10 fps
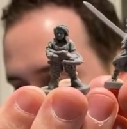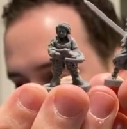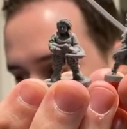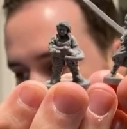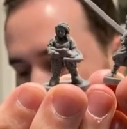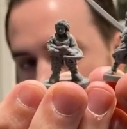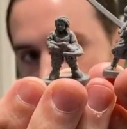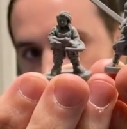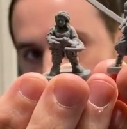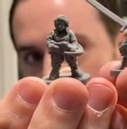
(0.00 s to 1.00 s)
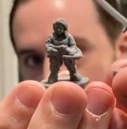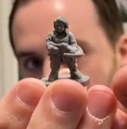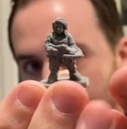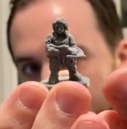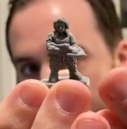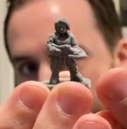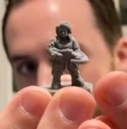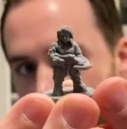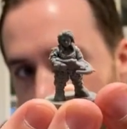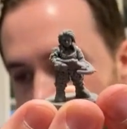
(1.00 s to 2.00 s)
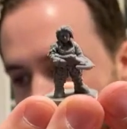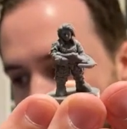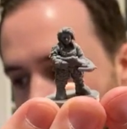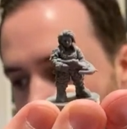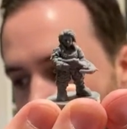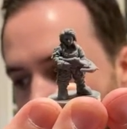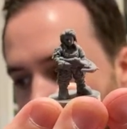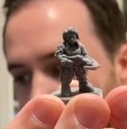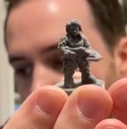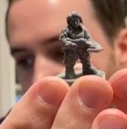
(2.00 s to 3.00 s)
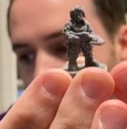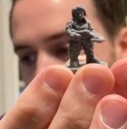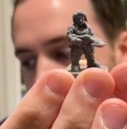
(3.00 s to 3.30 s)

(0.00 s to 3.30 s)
kind of paladin style guy. His sculpt came out really awesome.